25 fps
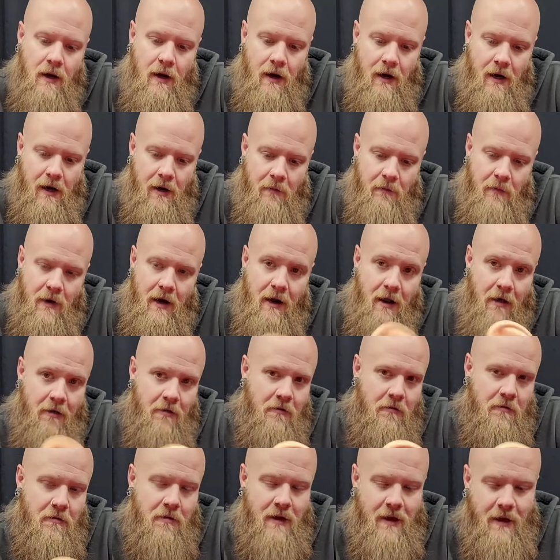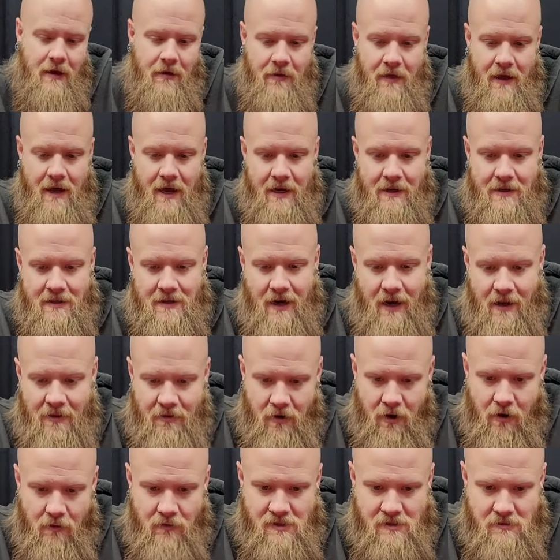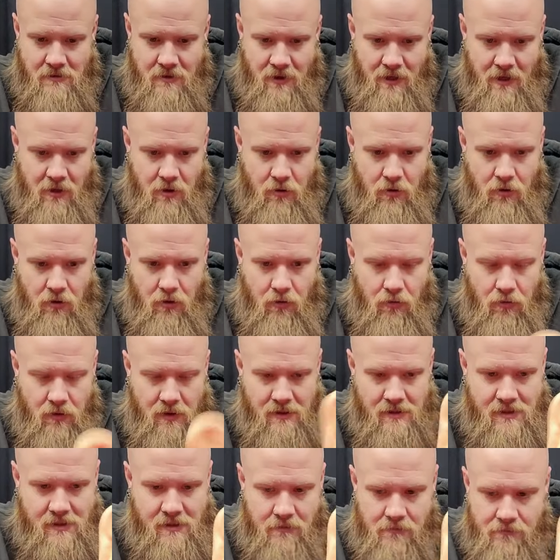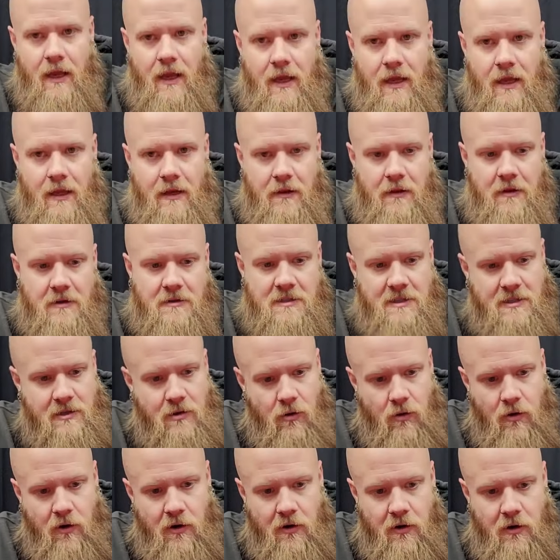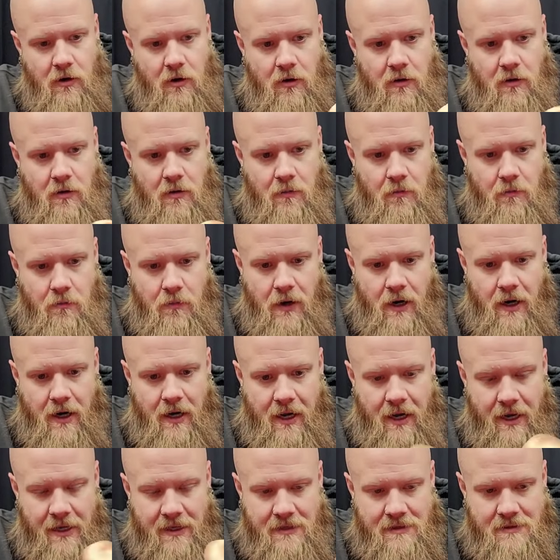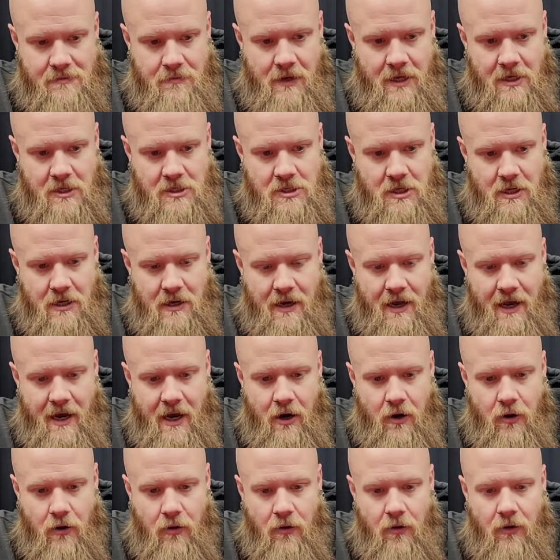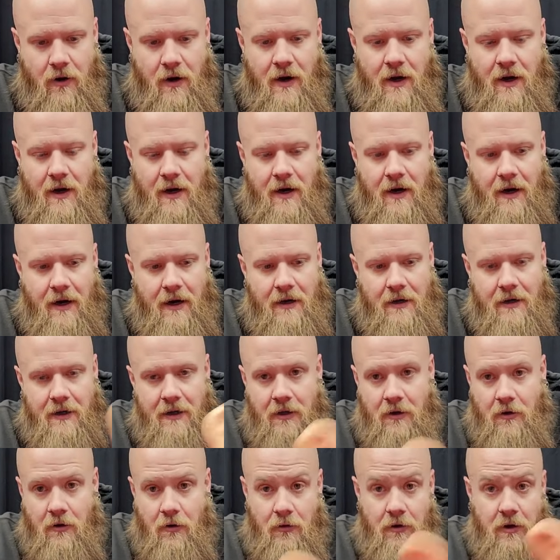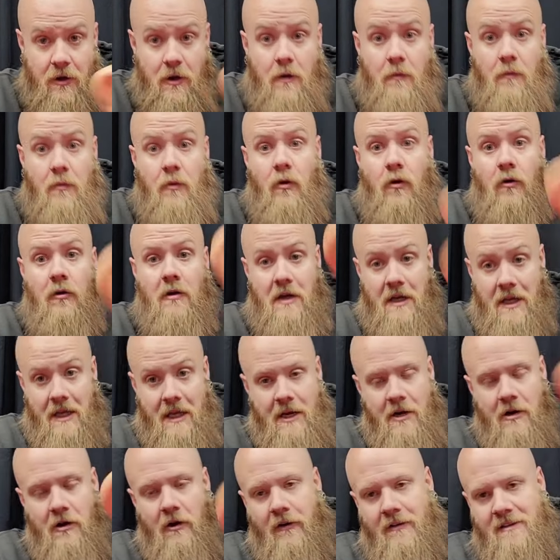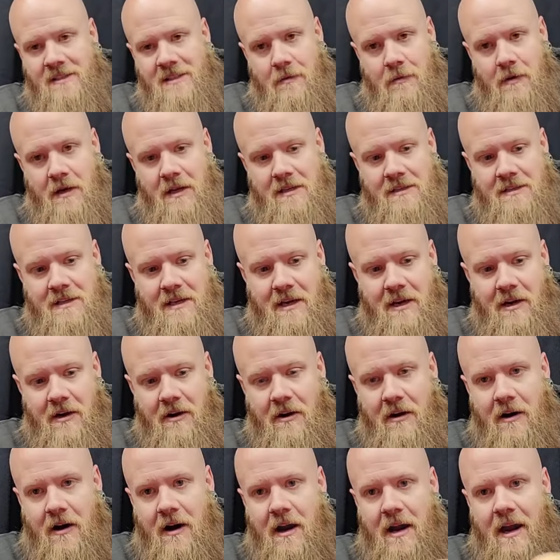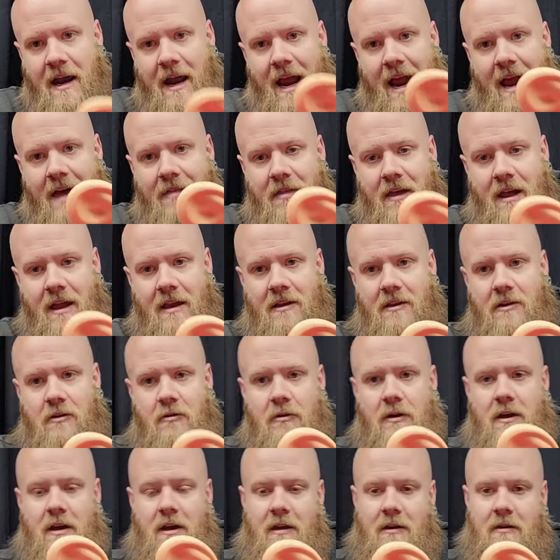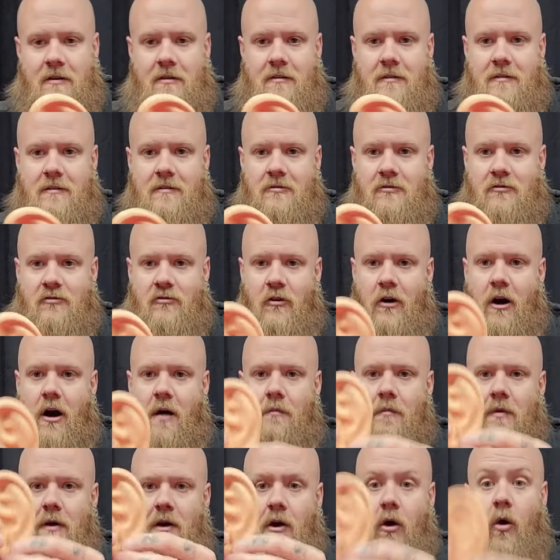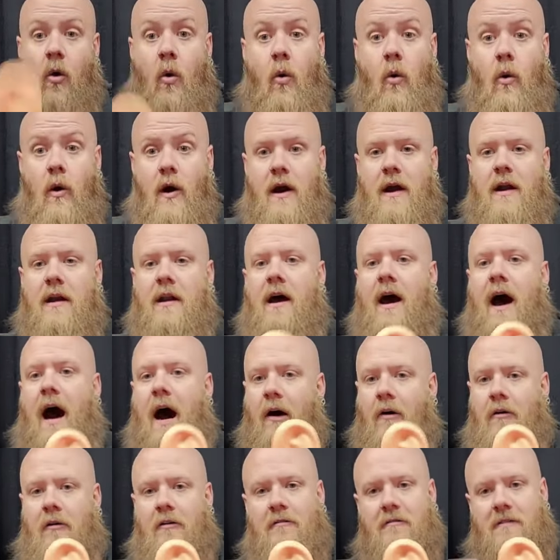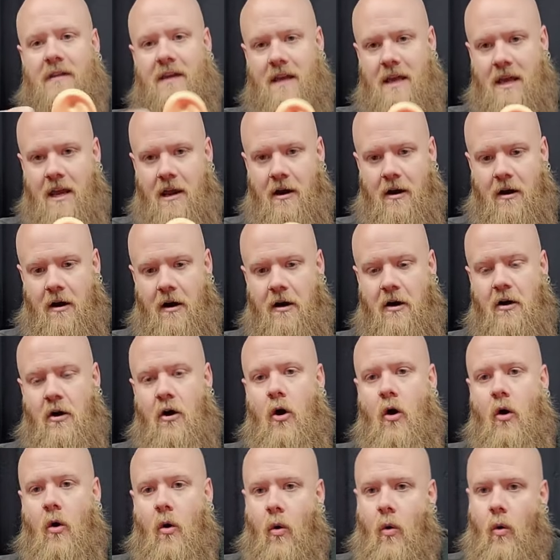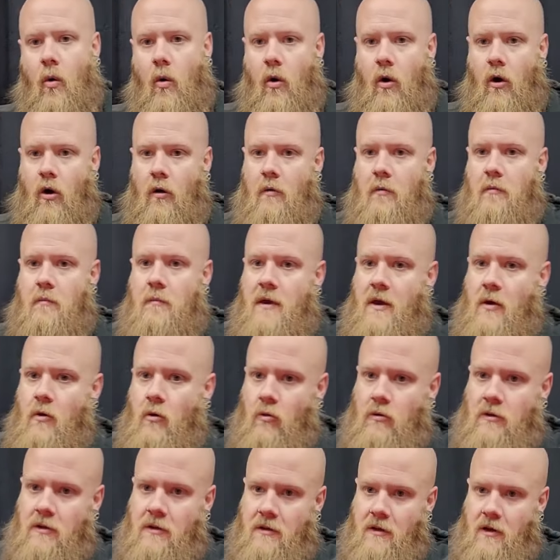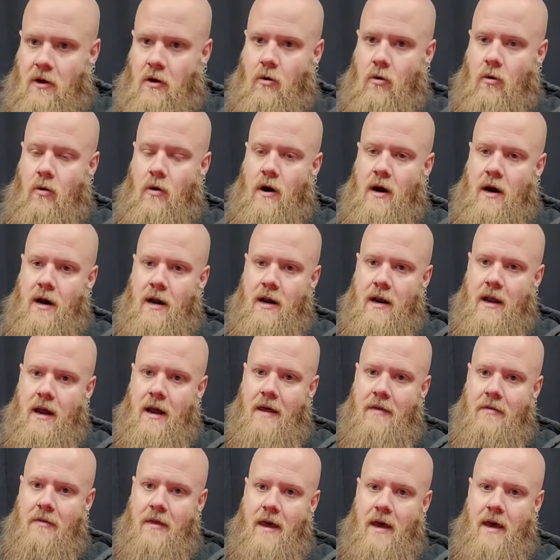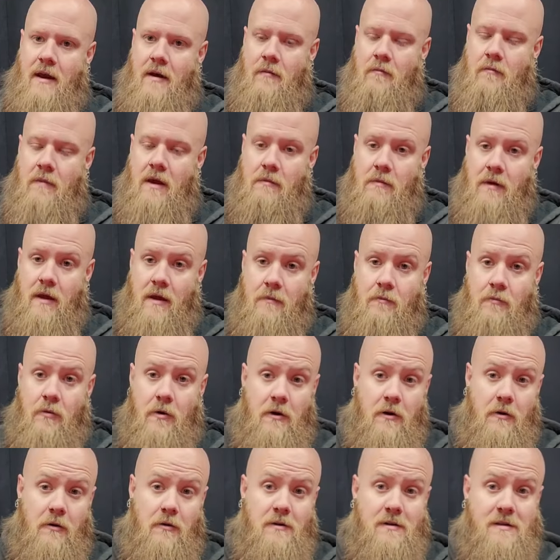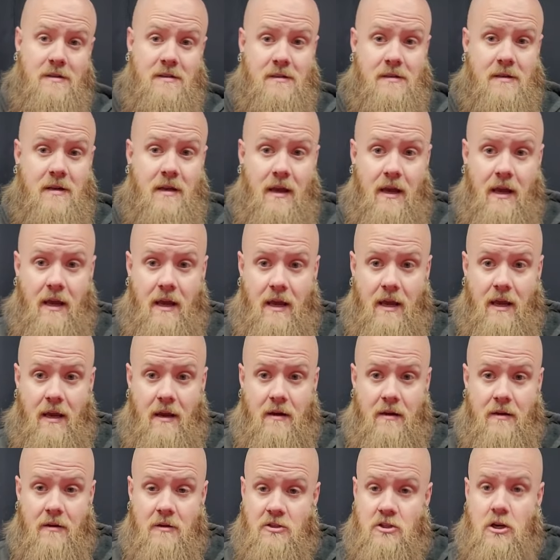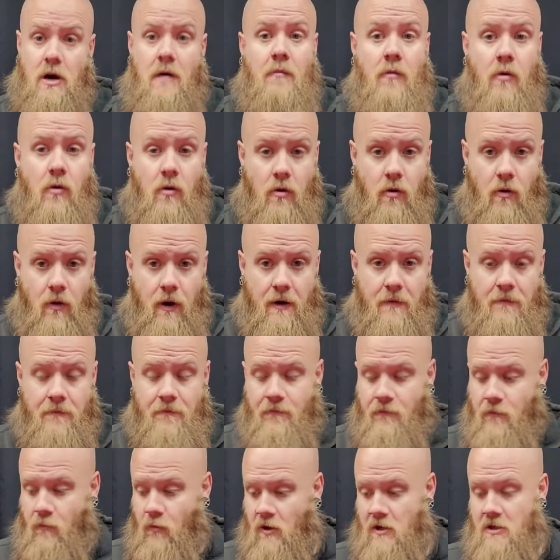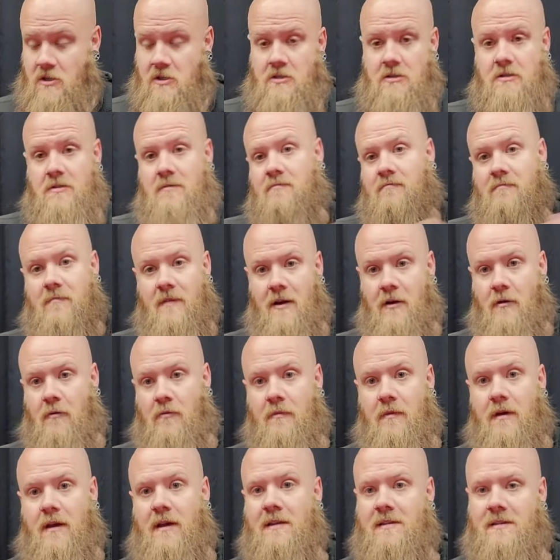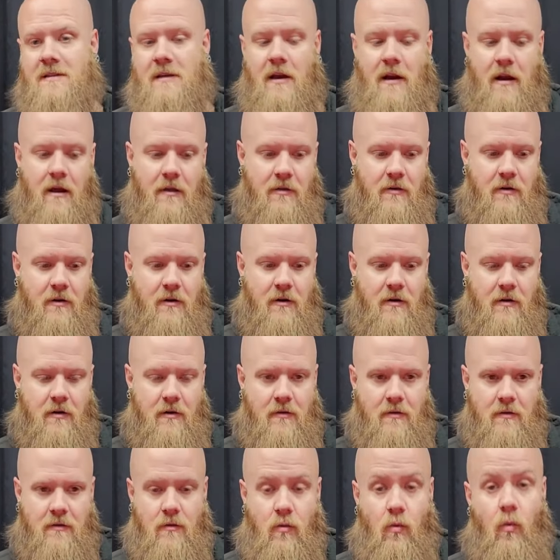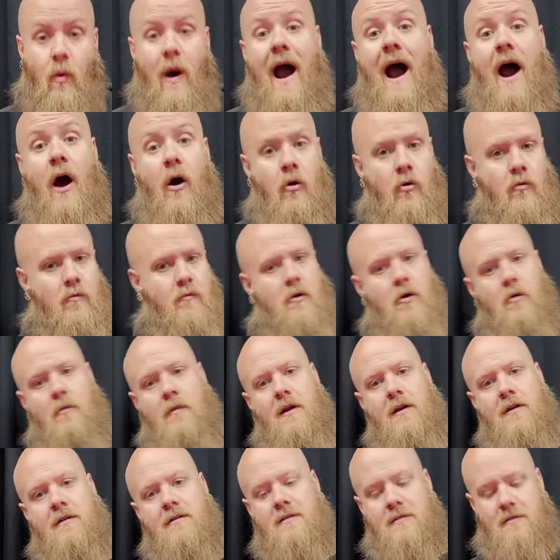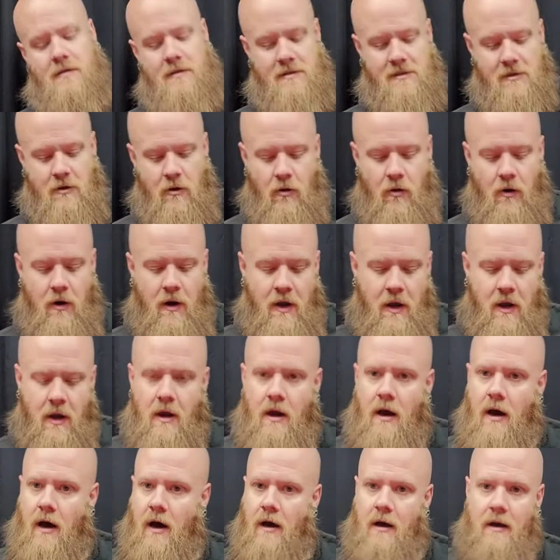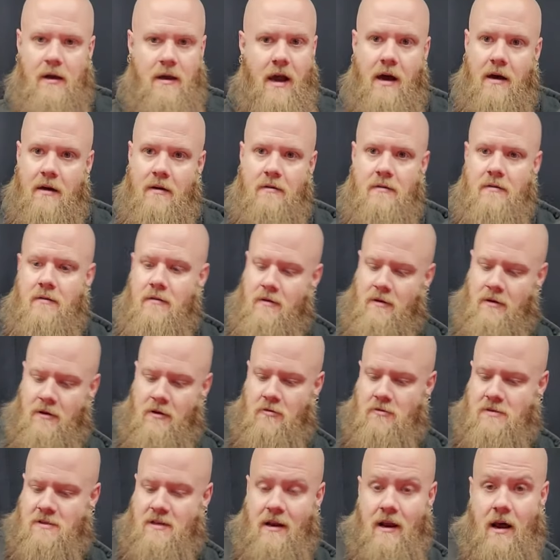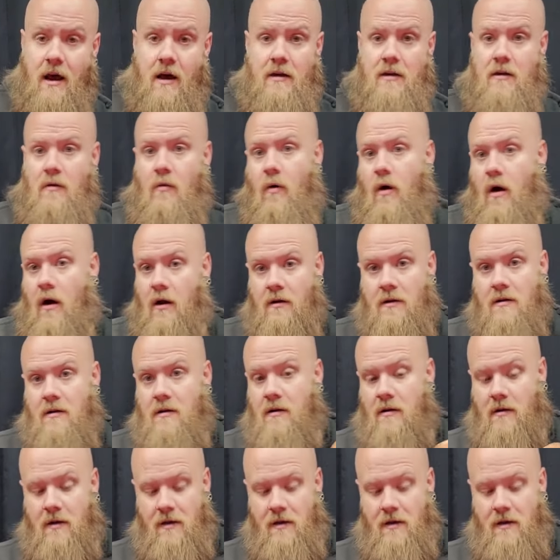Um, another thing that I thought was really cool was in the tutorial, Buck has mentioned how, uh, you know, you can pull an ear out of somebody's ear and then you can drop a coin out of the ear, or be holding the coin and then maybe produce a jumbo coin, which, you know, is another wow moment. So, uh, yeah, use it how you want.